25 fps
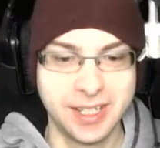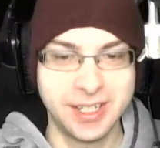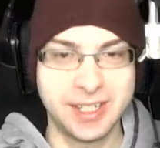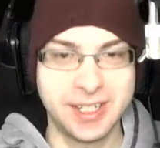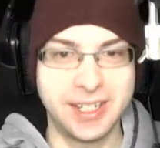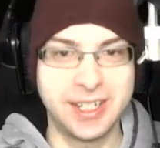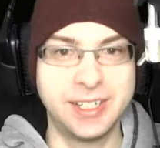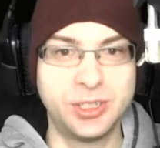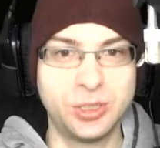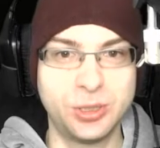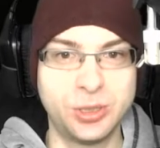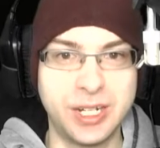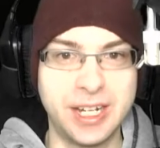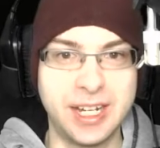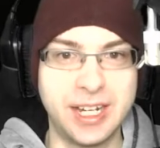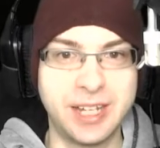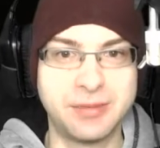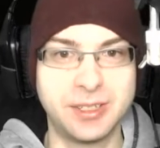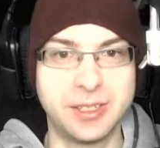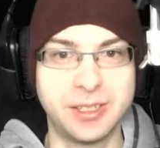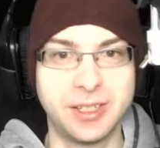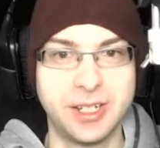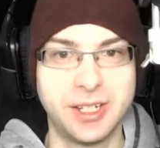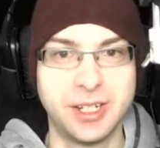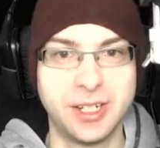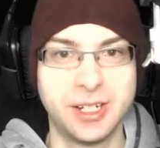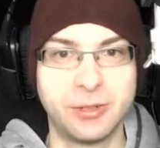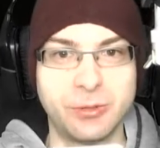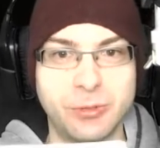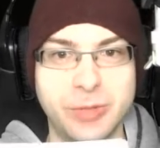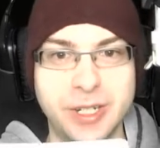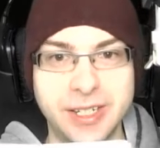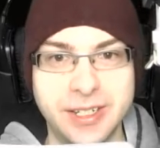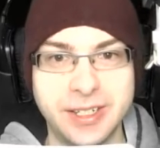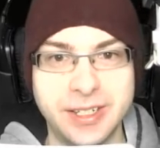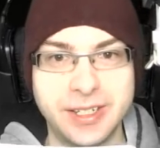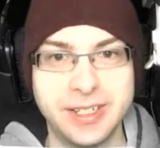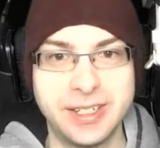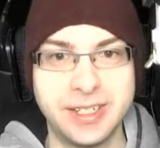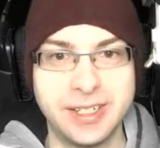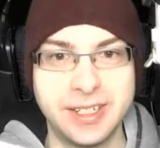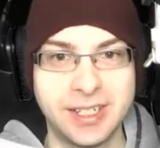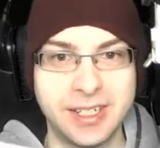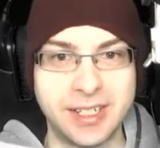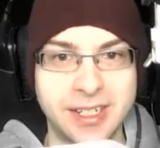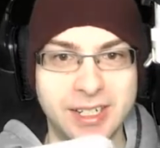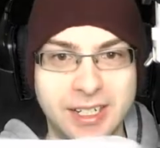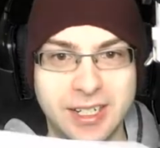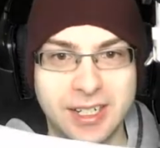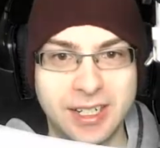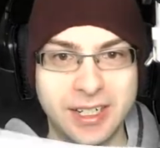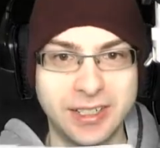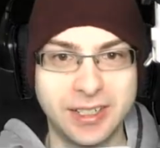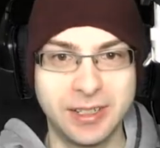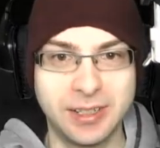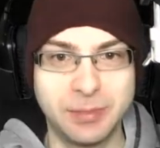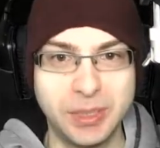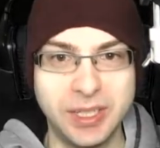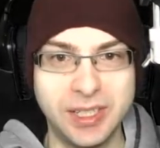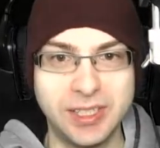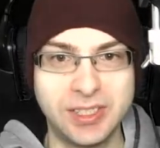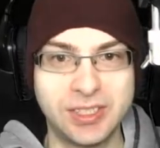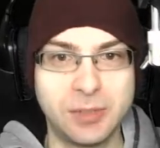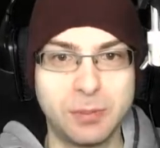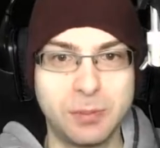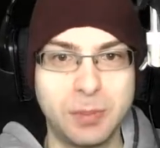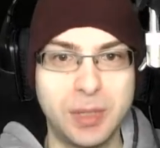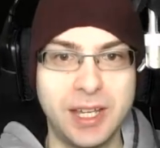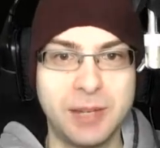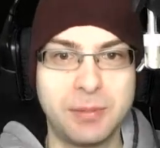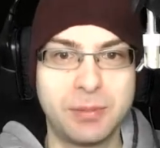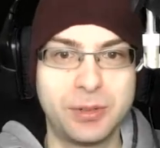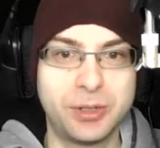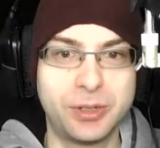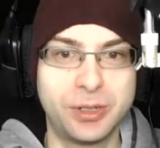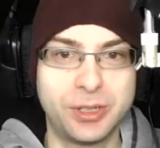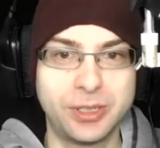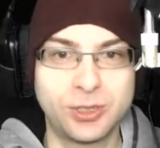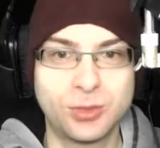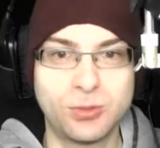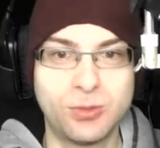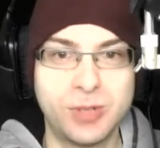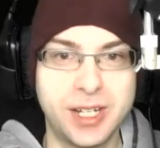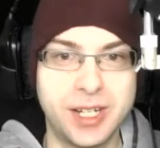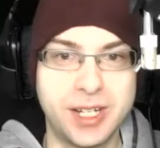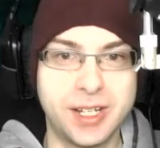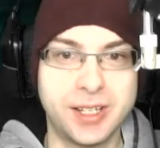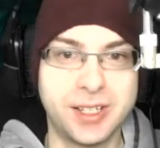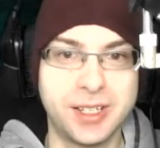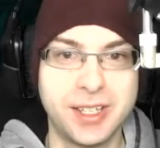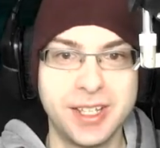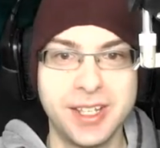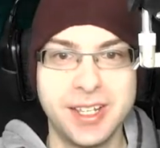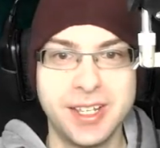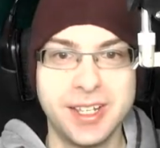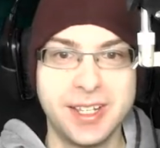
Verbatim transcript: I do have it written on a piece of paper as well